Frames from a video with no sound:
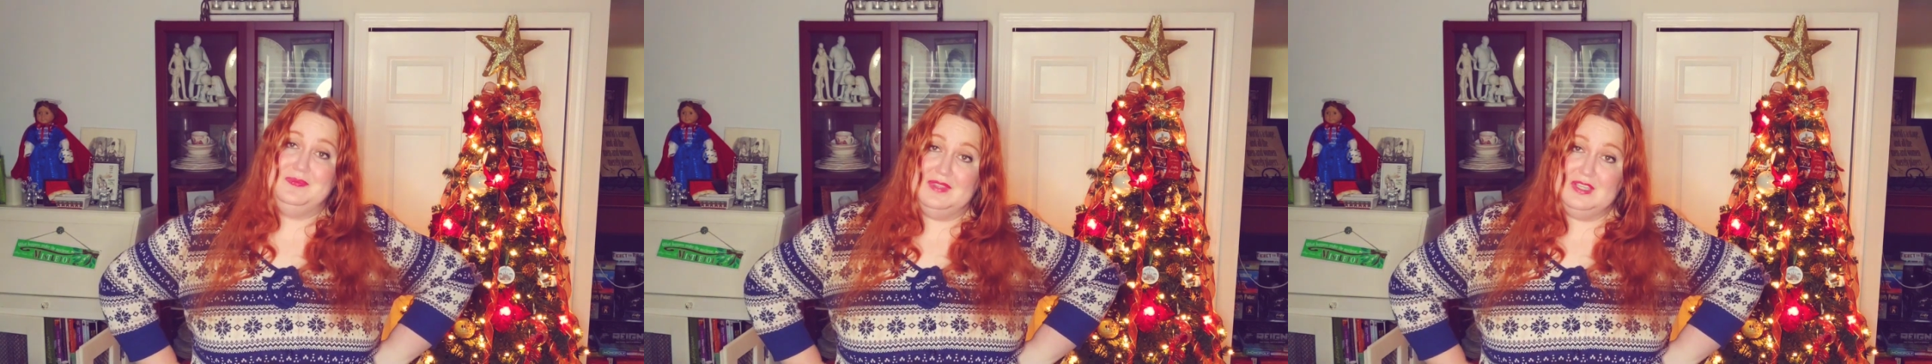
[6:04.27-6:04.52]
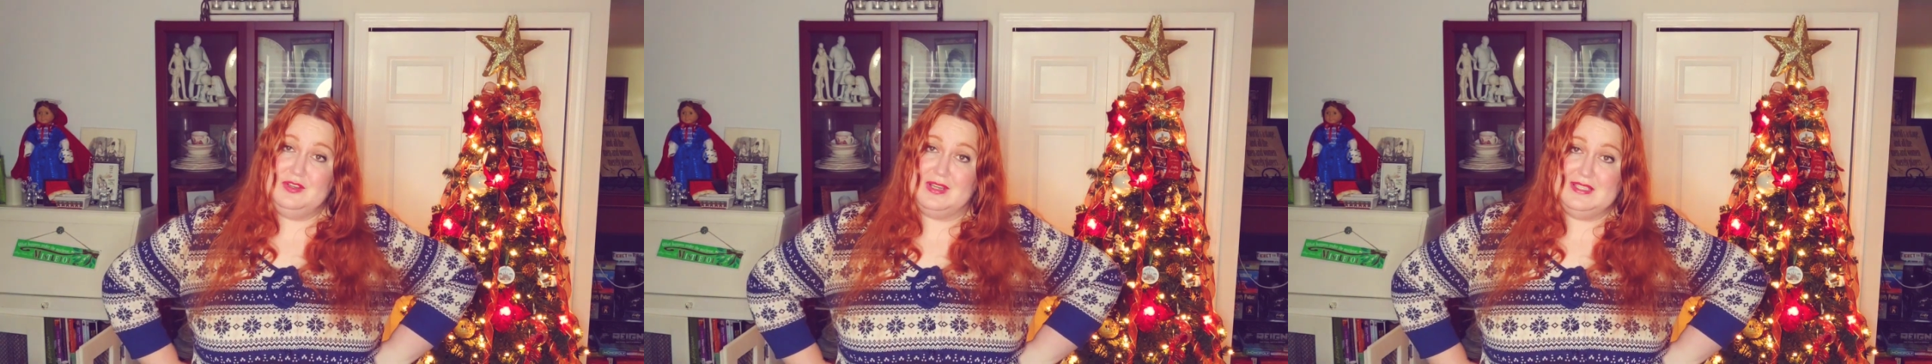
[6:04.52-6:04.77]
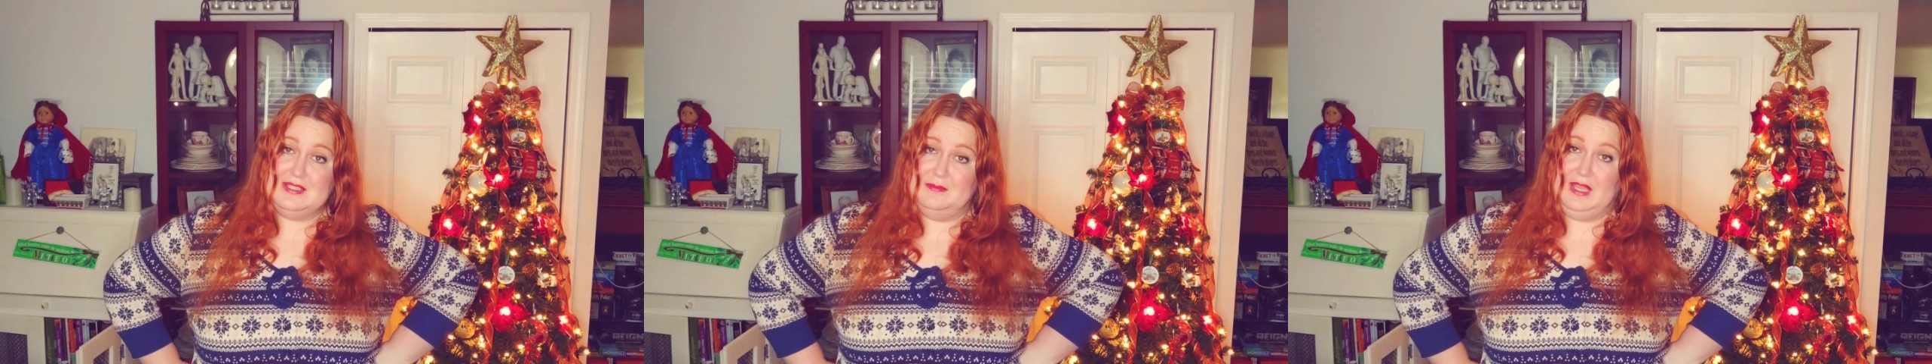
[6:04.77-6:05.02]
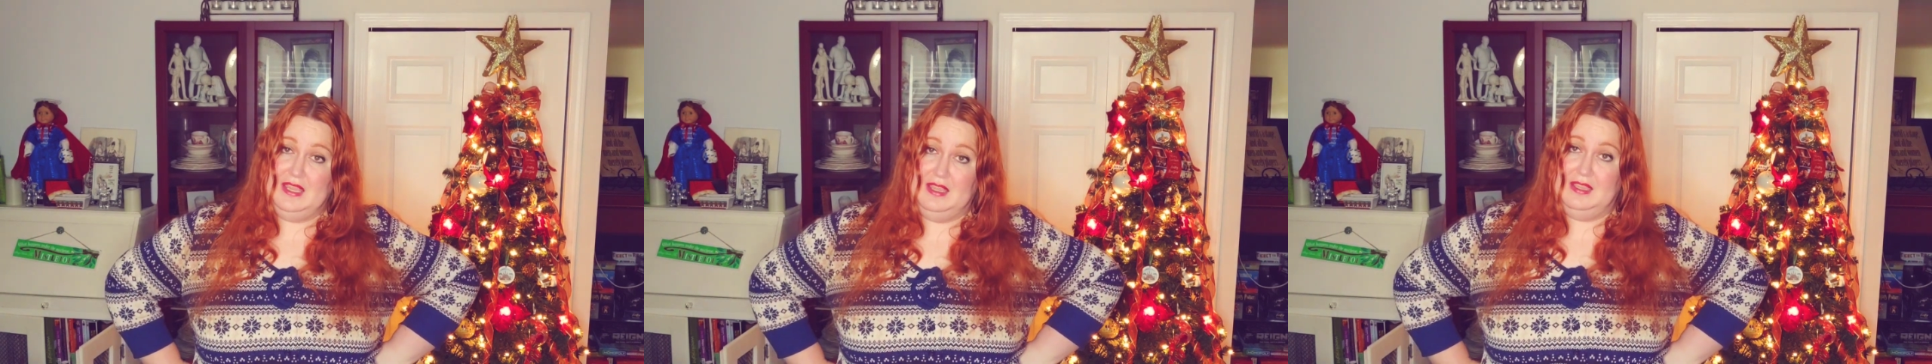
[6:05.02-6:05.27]
the dress
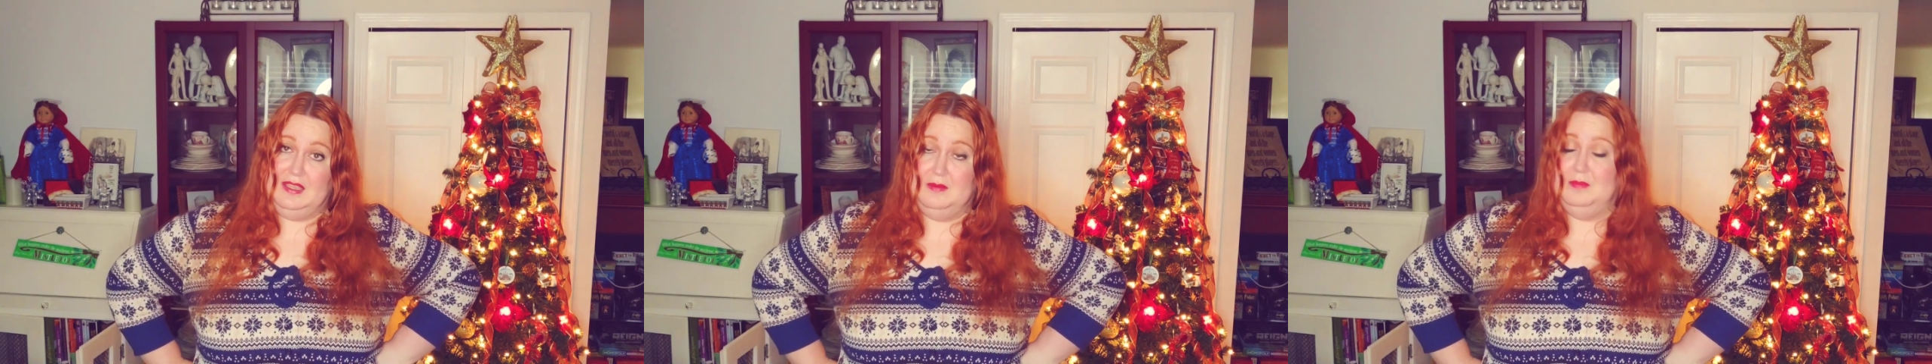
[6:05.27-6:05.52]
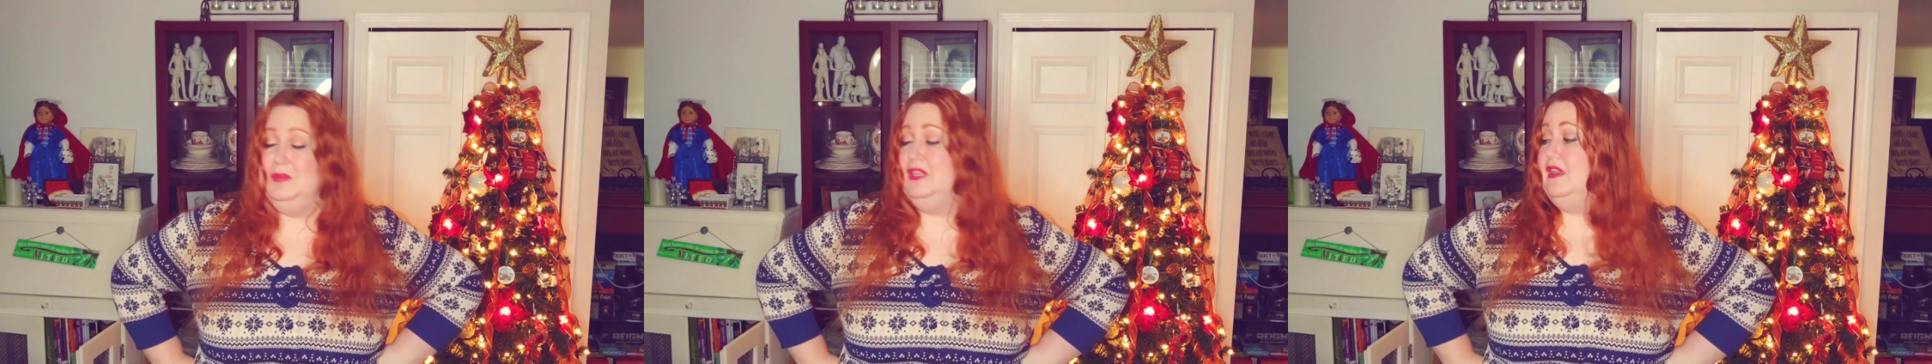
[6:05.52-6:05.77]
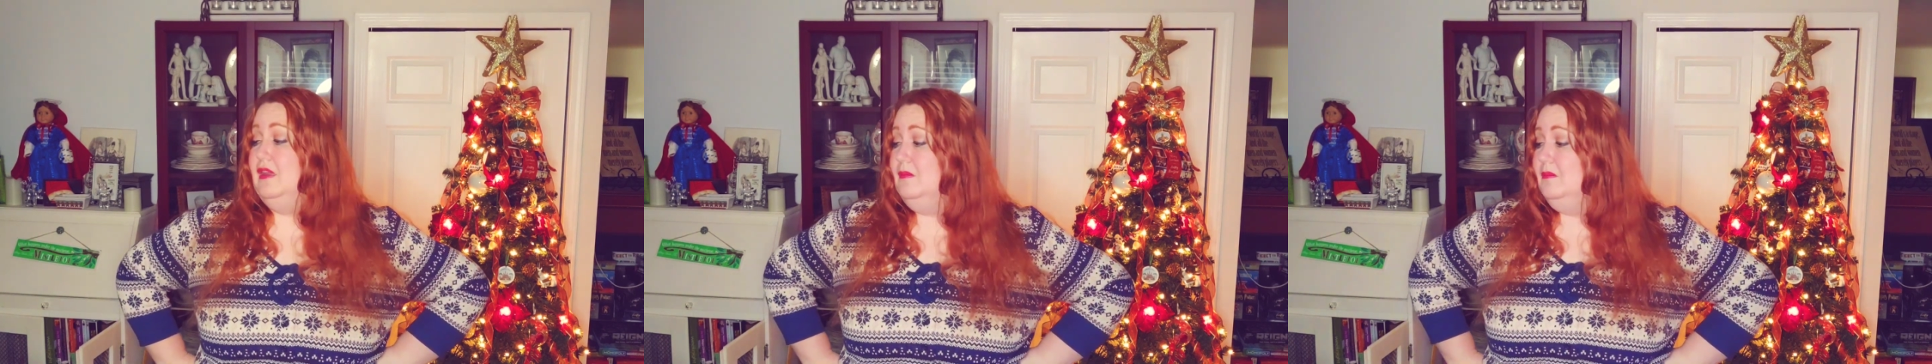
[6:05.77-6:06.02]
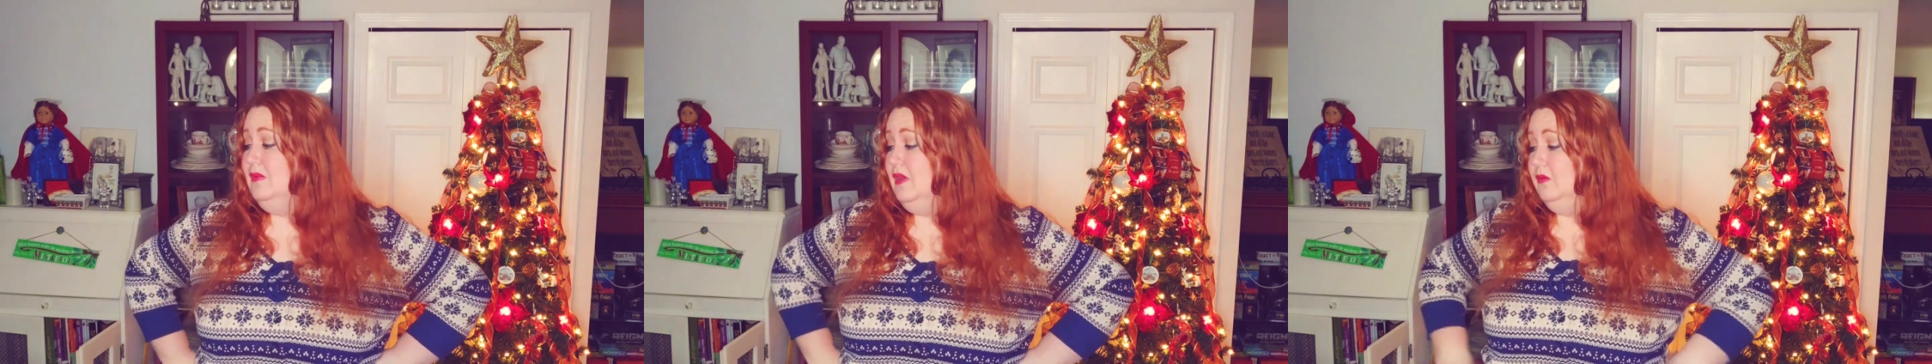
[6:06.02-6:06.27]
may
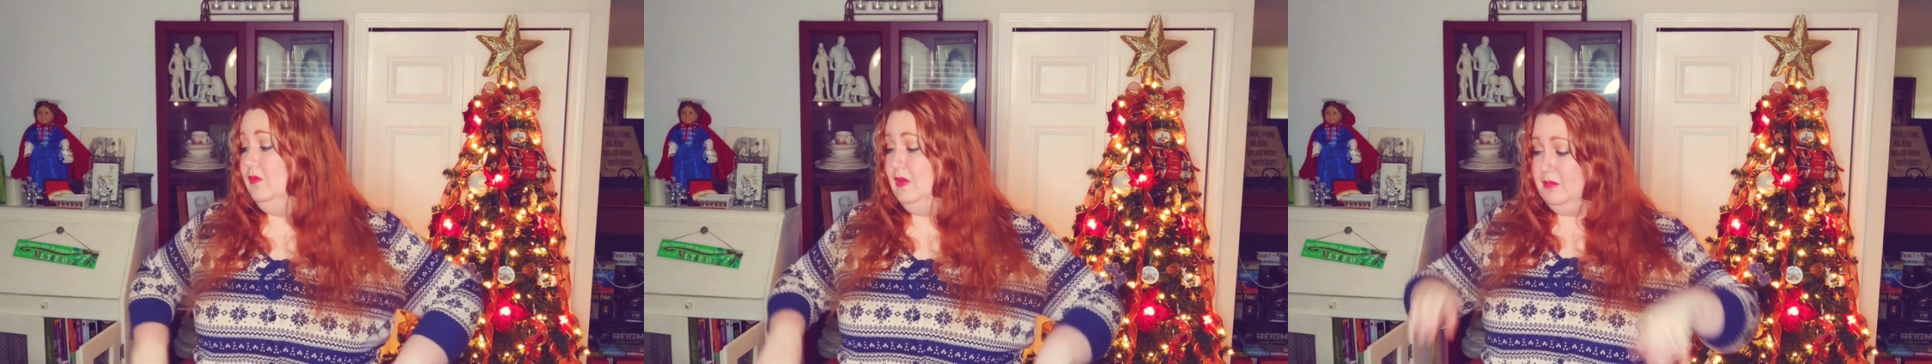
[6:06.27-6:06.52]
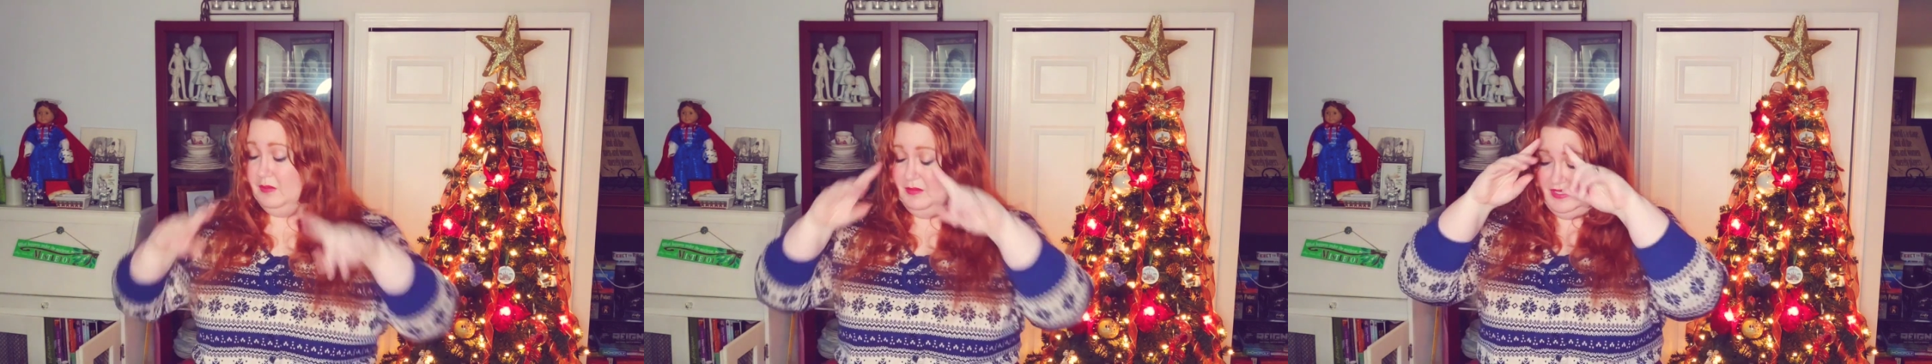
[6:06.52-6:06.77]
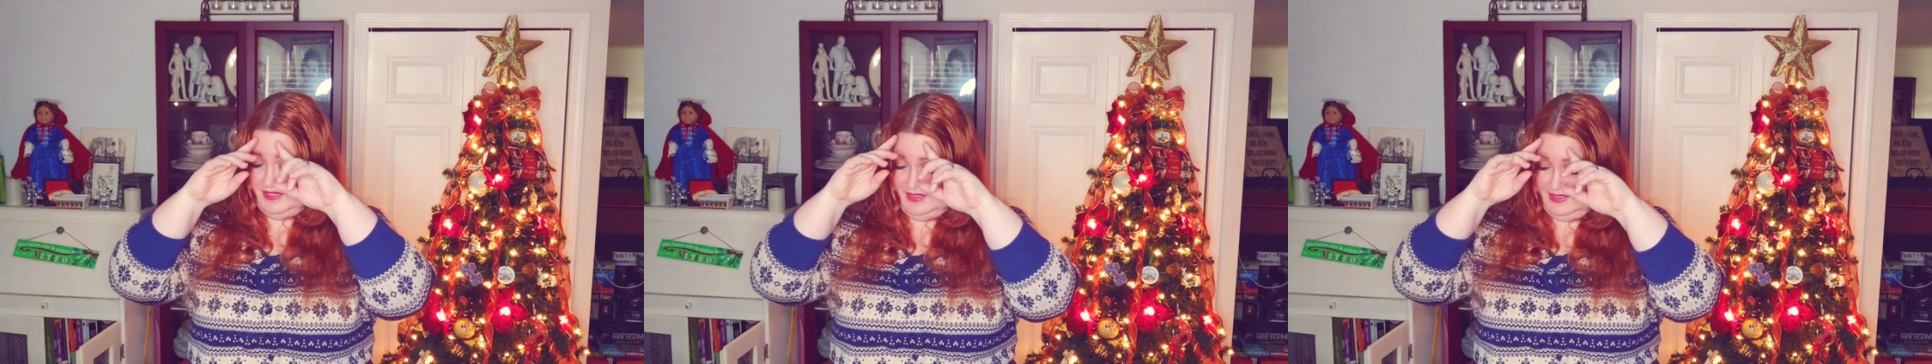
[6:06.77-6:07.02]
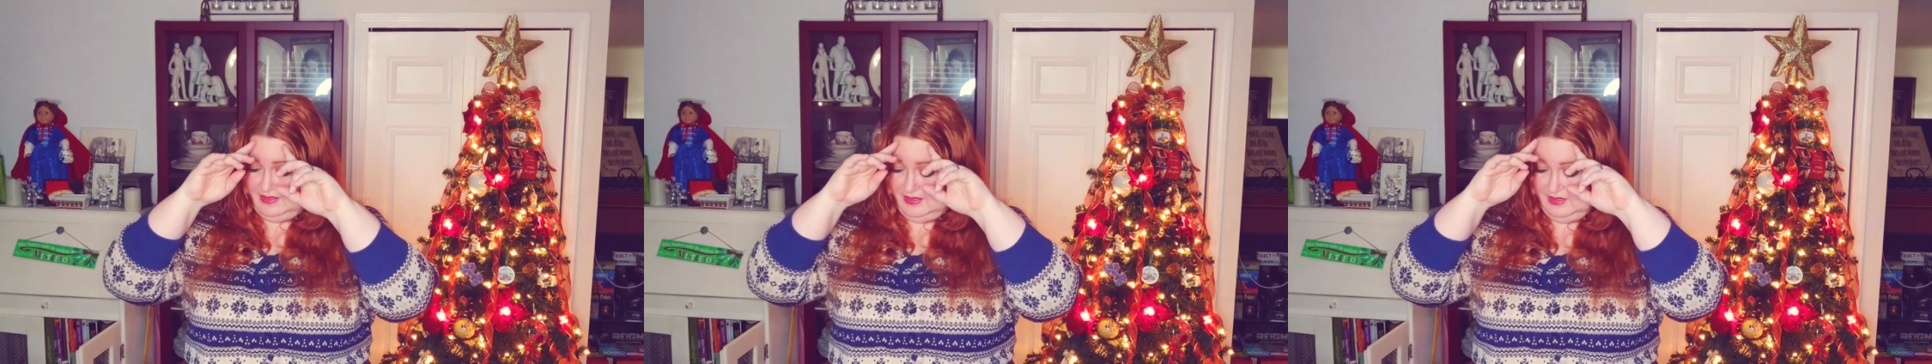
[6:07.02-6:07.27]
become a
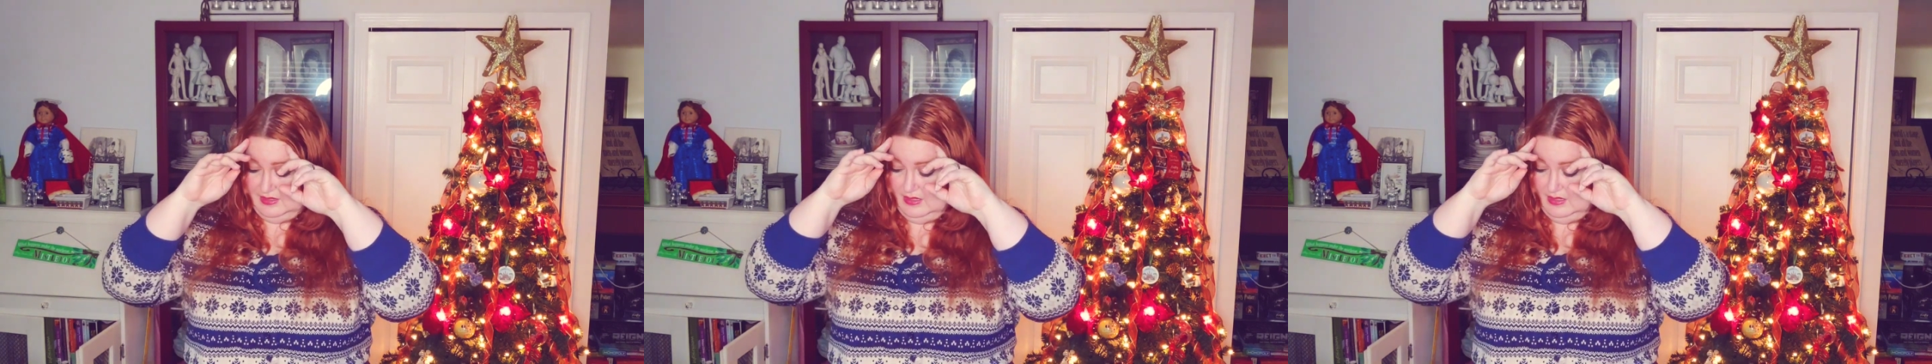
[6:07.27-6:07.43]
repurposed